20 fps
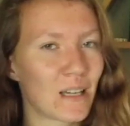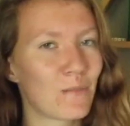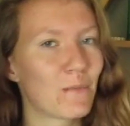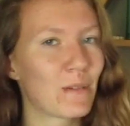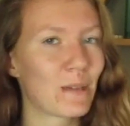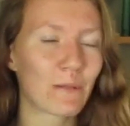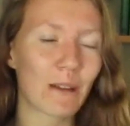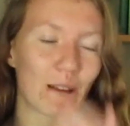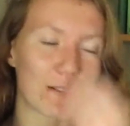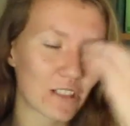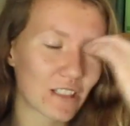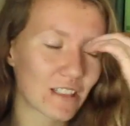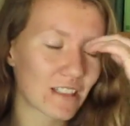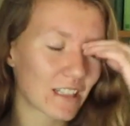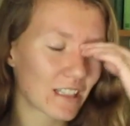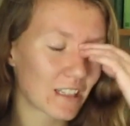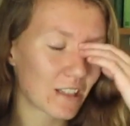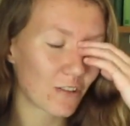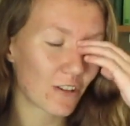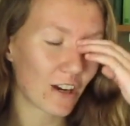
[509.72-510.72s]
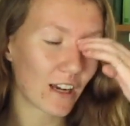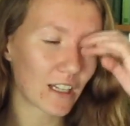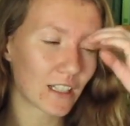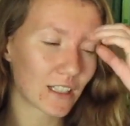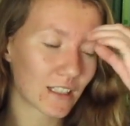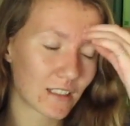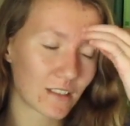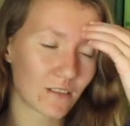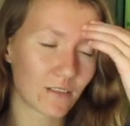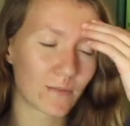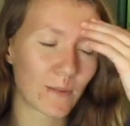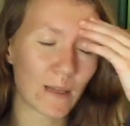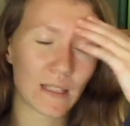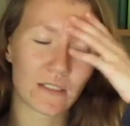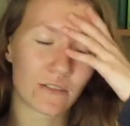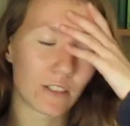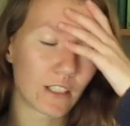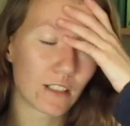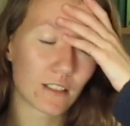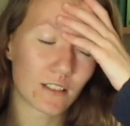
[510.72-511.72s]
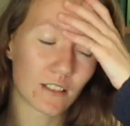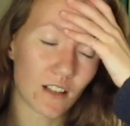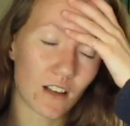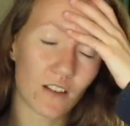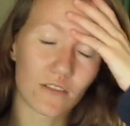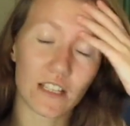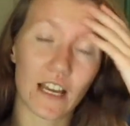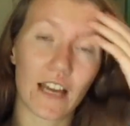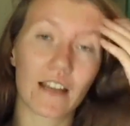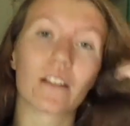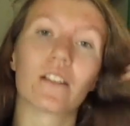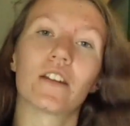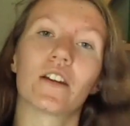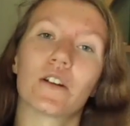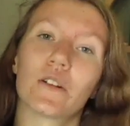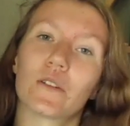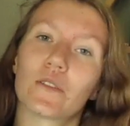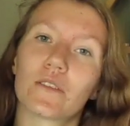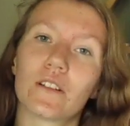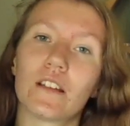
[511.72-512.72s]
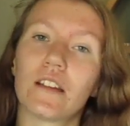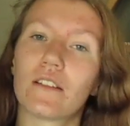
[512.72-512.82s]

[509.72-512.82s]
Maybe I'm just thinking Ryan because of BuzzFeed Unsolved. I don't know.